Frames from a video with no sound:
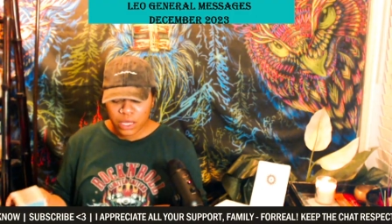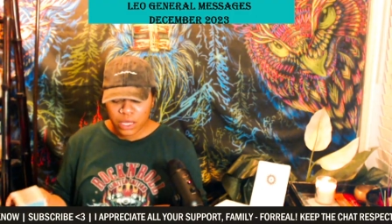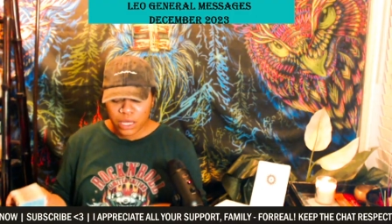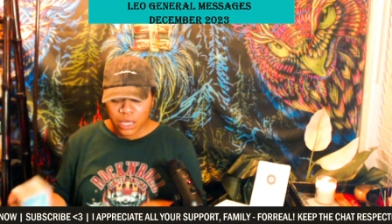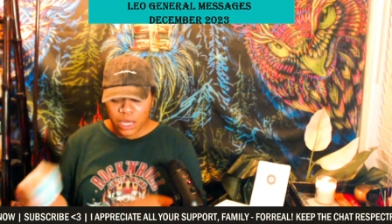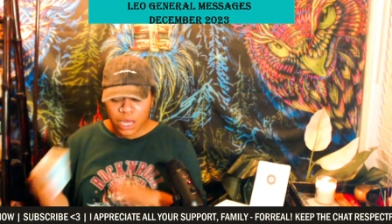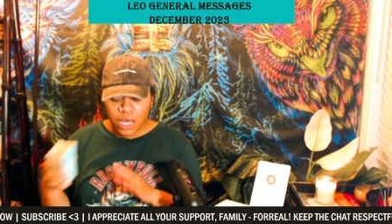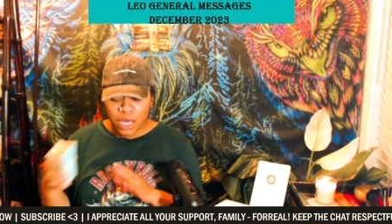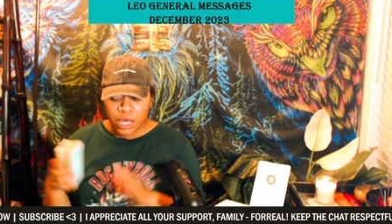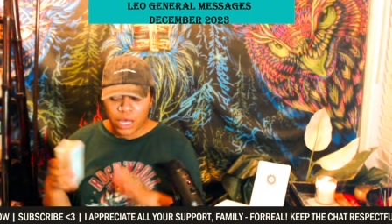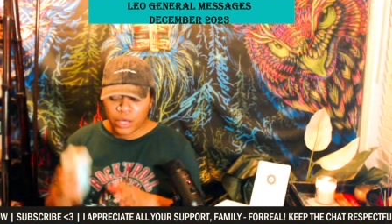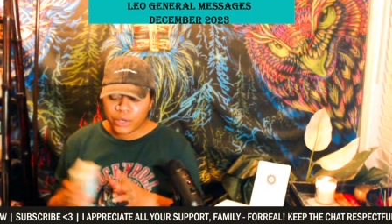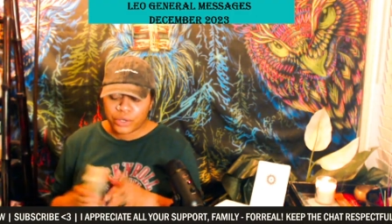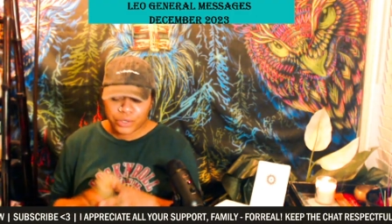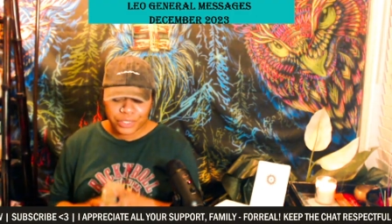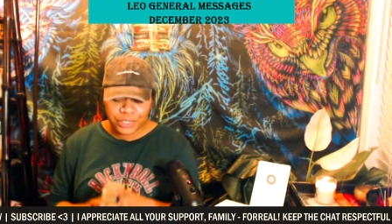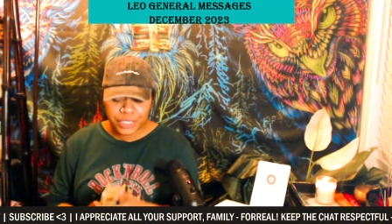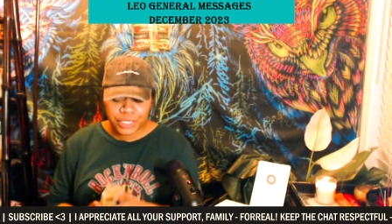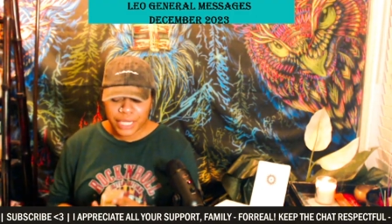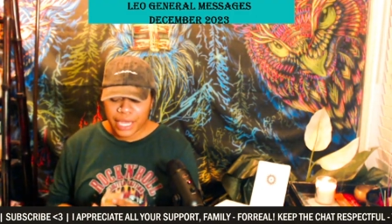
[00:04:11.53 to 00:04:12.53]

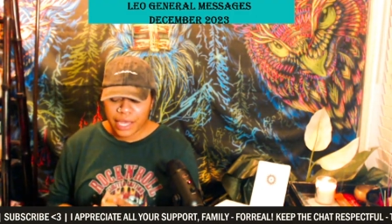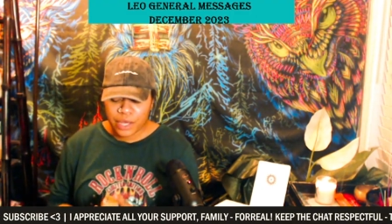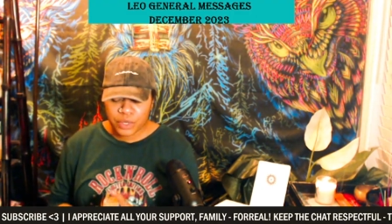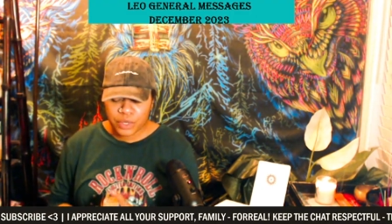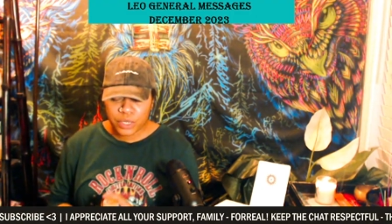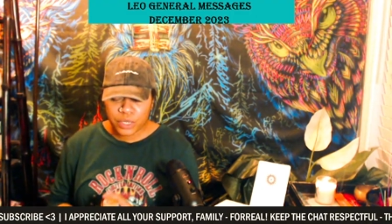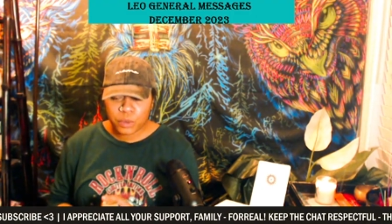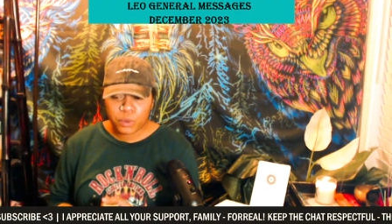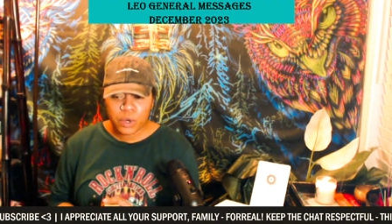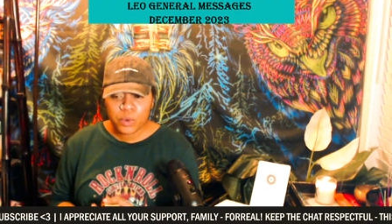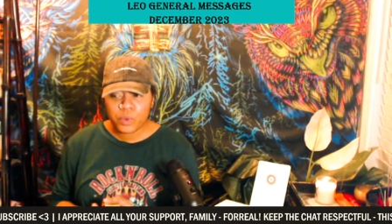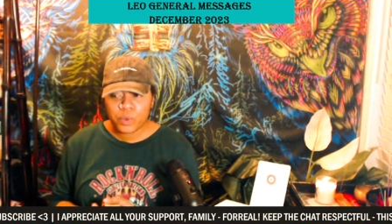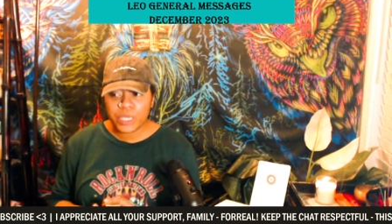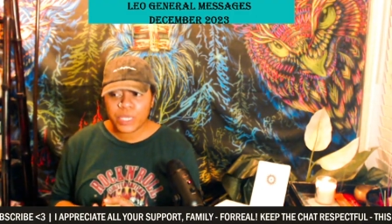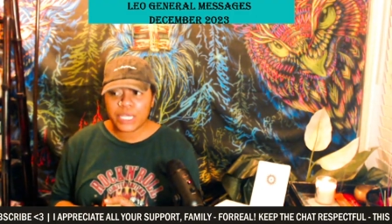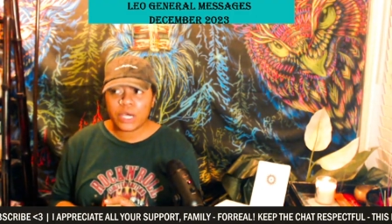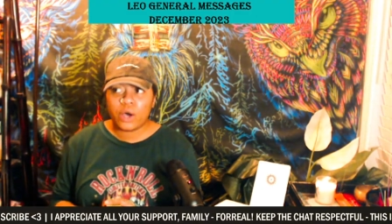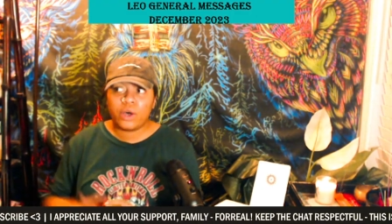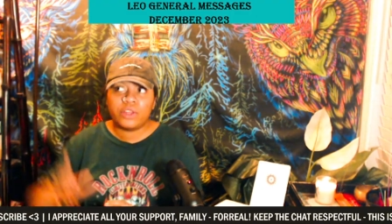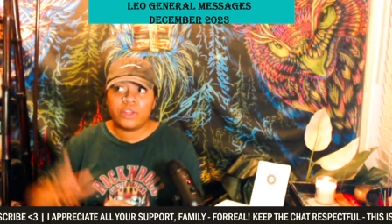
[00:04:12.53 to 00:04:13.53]
hunkered down in what
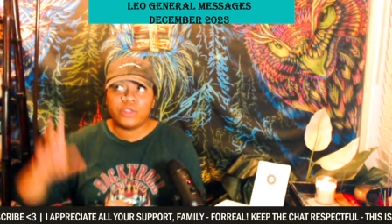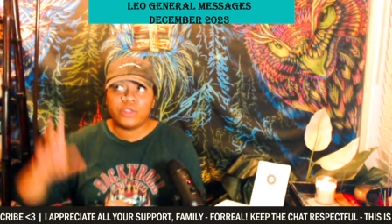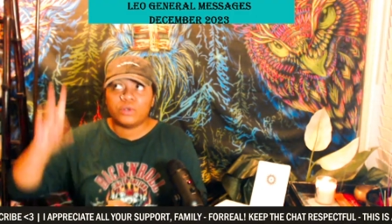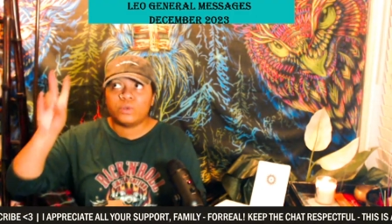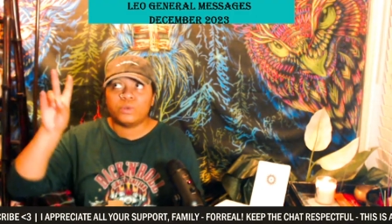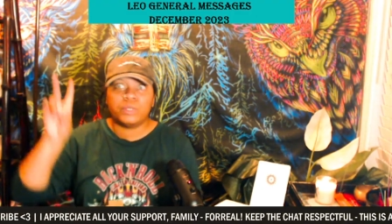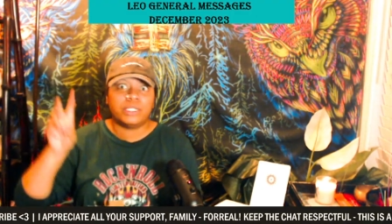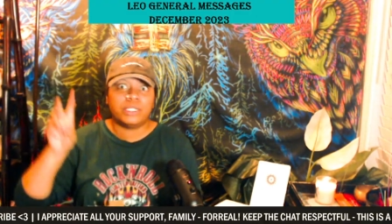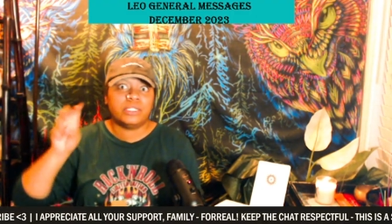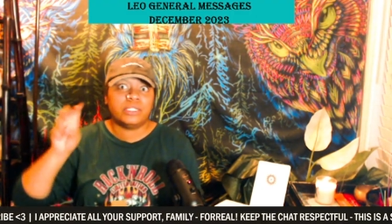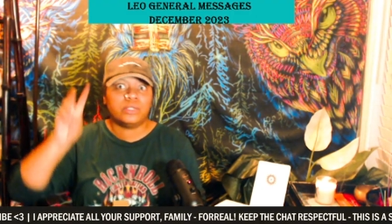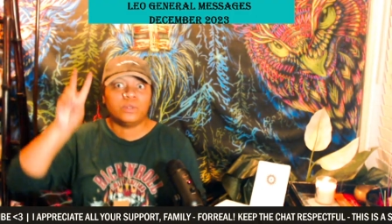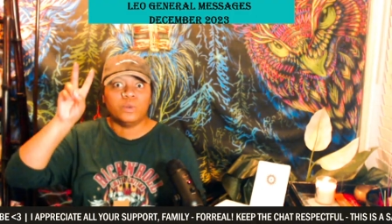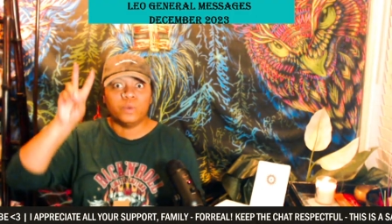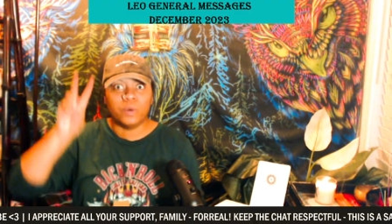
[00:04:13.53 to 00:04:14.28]
we call the real